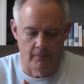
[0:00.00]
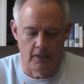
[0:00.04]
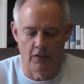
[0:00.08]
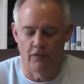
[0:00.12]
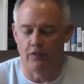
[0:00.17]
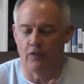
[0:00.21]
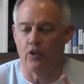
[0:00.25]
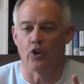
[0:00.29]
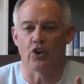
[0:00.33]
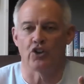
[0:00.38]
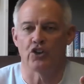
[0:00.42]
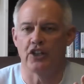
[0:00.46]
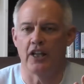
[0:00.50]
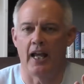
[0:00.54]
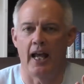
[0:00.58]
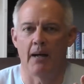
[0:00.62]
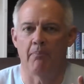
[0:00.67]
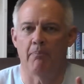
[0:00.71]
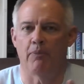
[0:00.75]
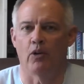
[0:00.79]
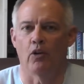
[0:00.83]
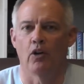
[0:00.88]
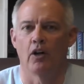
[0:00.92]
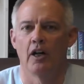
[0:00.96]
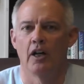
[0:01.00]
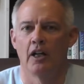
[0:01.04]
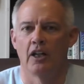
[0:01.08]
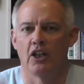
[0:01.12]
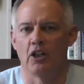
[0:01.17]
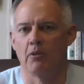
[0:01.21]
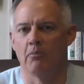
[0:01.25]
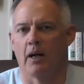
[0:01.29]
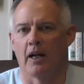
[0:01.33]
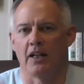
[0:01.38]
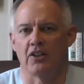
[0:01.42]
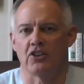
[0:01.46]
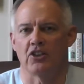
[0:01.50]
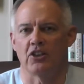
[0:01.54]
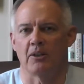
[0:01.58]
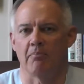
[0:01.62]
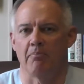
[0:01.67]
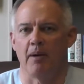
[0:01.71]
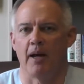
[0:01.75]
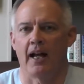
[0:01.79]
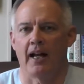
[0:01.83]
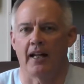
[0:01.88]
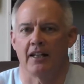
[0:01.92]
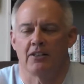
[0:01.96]
For example, you might sit
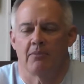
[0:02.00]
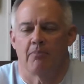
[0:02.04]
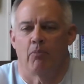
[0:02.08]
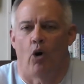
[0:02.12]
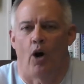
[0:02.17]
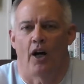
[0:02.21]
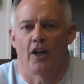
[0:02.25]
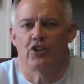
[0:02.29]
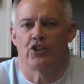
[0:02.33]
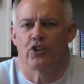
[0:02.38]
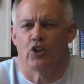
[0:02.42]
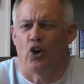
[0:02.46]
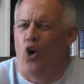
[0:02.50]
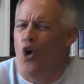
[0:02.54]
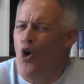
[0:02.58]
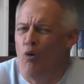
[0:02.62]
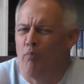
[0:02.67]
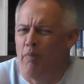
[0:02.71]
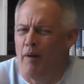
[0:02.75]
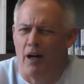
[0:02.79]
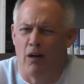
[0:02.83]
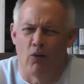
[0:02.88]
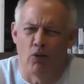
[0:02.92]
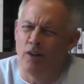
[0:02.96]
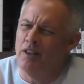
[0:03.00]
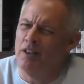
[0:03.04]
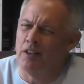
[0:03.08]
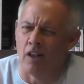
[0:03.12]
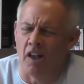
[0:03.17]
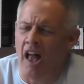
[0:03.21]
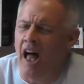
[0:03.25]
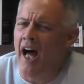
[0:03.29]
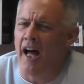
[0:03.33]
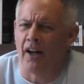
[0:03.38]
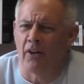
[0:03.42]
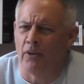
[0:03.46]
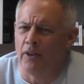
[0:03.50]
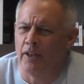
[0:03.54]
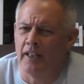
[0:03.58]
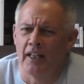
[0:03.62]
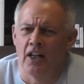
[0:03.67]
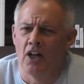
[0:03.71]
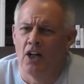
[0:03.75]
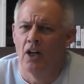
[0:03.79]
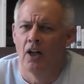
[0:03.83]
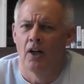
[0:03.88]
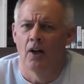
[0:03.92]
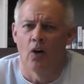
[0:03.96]
back and say, boy, I sure hope I win the
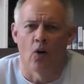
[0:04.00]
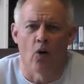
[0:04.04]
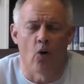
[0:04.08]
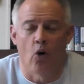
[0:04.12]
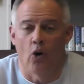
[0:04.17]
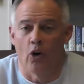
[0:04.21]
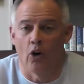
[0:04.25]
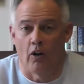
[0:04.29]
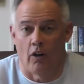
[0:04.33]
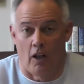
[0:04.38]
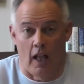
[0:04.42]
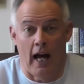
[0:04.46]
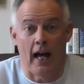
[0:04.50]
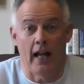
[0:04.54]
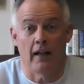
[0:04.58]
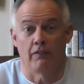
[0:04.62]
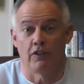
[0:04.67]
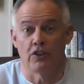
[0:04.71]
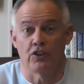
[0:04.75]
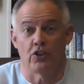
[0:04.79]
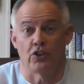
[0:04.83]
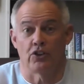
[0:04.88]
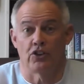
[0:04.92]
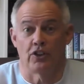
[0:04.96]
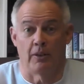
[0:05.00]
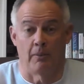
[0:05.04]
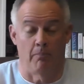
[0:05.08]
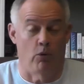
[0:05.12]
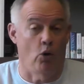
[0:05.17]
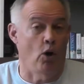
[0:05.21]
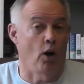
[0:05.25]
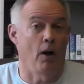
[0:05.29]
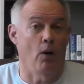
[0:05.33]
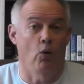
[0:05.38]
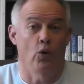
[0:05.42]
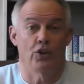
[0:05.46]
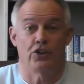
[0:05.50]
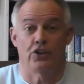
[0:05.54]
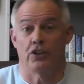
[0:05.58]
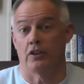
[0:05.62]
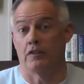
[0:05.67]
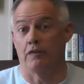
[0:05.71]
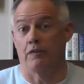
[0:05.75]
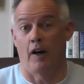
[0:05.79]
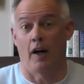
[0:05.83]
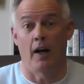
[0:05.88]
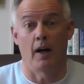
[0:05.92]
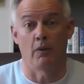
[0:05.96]
lottery. Or a lot of us are saying, boy, I wish
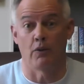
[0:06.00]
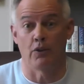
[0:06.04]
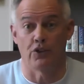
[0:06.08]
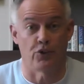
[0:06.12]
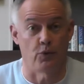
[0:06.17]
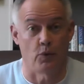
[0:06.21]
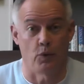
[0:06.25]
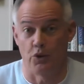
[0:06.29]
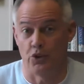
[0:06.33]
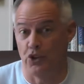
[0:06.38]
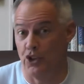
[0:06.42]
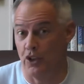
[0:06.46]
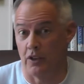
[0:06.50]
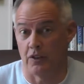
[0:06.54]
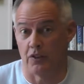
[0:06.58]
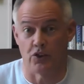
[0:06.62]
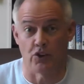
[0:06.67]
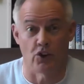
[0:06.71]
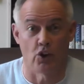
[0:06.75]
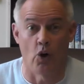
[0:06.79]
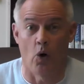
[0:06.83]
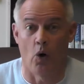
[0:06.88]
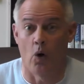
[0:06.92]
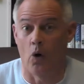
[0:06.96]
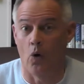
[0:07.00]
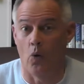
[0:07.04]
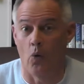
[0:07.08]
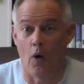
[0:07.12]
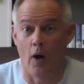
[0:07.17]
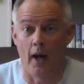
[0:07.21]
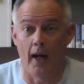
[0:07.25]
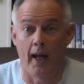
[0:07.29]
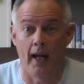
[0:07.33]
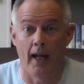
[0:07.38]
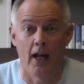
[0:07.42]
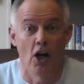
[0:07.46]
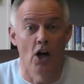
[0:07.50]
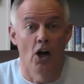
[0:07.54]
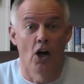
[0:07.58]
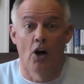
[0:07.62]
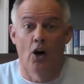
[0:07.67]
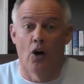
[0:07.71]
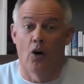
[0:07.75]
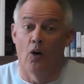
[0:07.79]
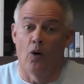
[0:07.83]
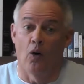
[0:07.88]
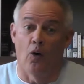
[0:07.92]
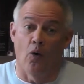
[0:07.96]
this virus would just go away.
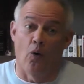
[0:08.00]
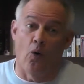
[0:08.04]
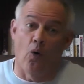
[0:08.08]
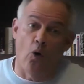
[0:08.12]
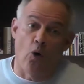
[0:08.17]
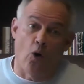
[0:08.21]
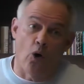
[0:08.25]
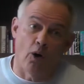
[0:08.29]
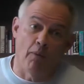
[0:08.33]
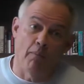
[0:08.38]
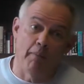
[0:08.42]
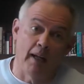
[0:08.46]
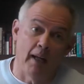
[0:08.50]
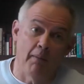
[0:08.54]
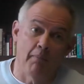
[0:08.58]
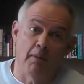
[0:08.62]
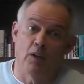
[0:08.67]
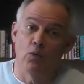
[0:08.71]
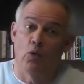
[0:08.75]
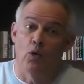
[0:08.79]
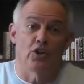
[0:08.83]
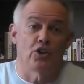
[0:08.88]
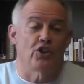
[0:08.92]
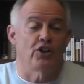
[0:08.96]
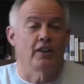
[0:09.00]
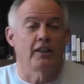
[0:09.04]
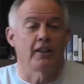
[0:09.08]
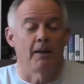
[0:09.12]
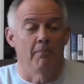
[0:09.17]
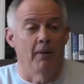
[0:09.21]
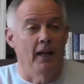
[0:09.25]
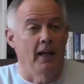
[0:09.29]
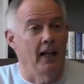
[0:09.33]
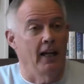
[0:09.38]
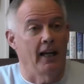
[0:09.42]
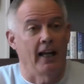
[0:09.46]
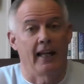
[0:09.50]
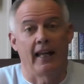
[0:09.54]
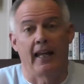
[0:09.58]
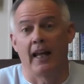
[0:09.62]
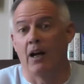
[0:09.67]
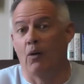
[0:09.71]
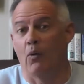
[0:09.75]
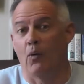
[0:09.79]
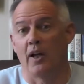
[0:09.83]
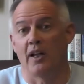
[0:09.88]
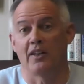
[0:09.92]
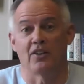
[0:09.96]
Or maybe wishing that, man, I
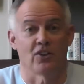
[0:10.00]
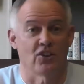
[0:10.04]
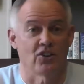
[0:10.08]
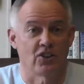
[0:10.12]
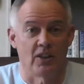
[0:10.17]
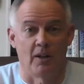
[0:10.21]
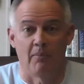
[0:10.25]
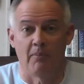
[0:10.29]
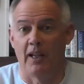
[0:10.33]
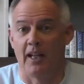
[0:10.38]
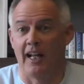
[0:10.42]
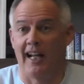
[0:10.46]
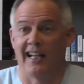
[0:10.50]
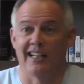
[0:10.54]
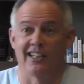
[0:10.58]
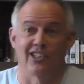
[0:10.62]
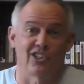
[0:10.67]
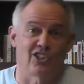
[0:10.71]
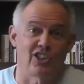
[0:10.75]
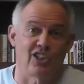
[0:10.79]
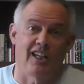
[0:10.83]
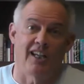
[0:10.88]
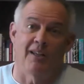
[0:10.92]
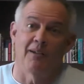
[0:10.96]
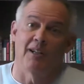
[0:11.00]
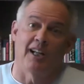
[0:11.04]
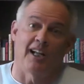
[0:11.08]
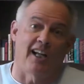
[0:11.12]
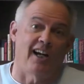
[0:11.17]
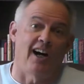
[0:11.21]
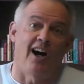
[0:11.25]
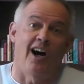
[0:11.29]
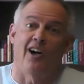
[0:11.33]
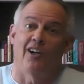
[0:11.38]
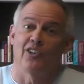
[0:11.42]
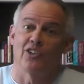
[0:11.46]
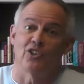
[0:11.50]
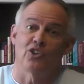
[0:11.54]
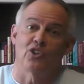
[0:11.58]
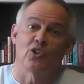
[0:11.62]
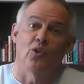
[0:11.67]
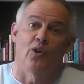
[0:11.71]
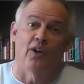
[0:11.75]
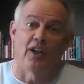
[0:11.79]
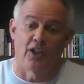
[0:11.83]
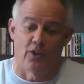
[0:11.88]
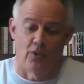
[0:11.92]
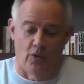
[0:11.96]
can't wait till someday I can just get in the car and just
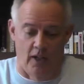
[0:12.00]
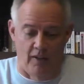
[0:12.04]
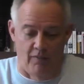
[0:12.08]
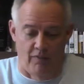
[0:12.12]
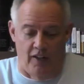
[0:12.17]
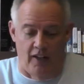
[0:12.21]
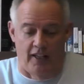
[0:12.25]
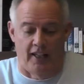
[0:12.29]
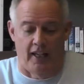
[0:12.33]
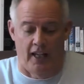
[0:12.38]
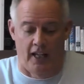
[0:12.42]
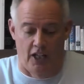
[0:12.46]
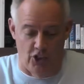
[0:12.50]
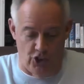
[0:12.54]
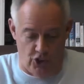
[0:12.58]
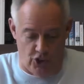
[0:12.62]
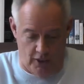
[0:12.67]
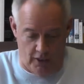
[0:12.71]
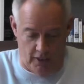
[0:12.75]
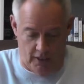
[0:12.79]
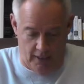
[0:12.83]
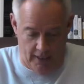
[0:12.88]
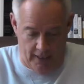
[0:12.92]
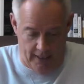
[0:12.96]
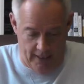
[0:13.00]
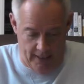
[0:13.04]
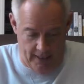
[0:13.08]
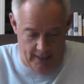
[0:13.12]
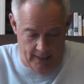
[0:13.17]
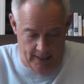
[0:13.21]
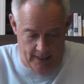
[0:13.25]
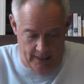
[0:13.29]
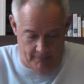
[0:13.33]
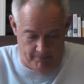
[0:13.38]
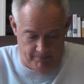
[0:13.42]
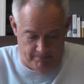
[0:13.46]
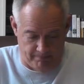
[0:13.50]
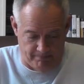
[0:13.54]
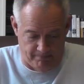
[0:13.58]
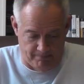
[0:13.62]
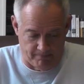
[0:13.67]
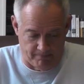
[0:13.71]
go on a great vacation again.